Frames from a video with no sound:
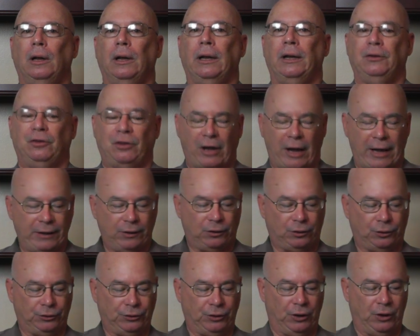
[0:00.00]

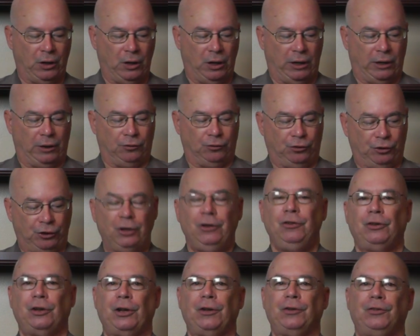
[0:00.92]
entitled
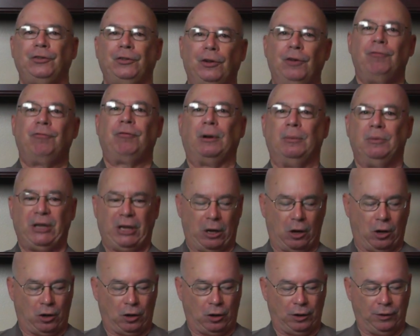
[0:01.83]
Jesus from
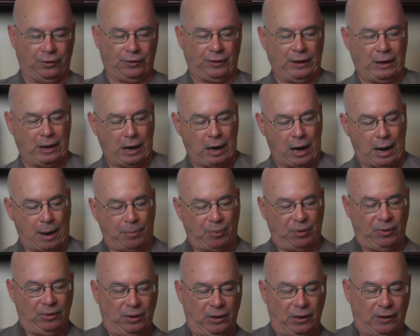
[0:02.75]
the Earth
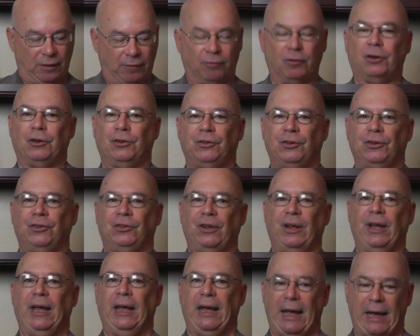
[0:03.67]
Up versus
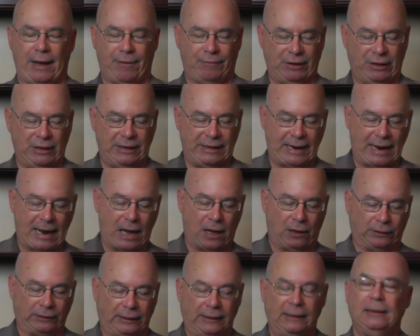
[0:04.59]
Heaven
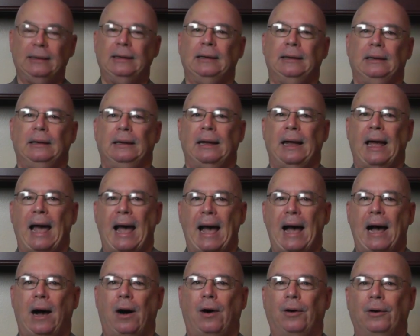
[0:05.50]
Down
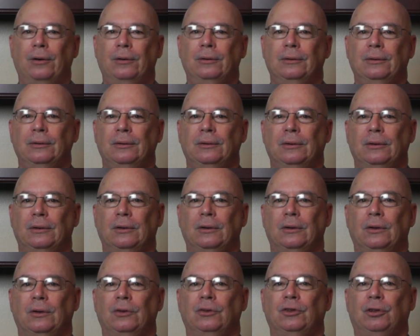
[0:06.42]
How
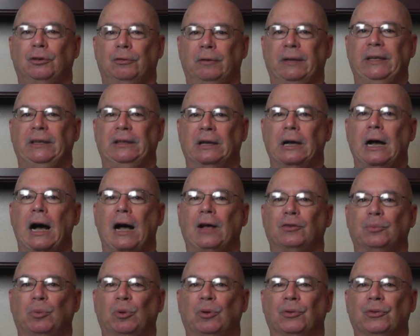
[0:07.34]
to Read the
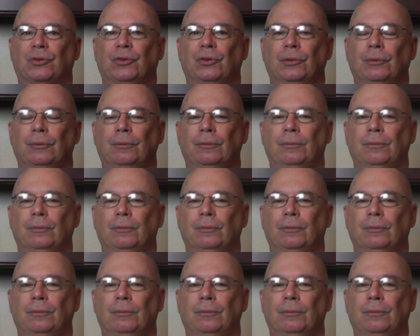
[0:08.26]
Gospels.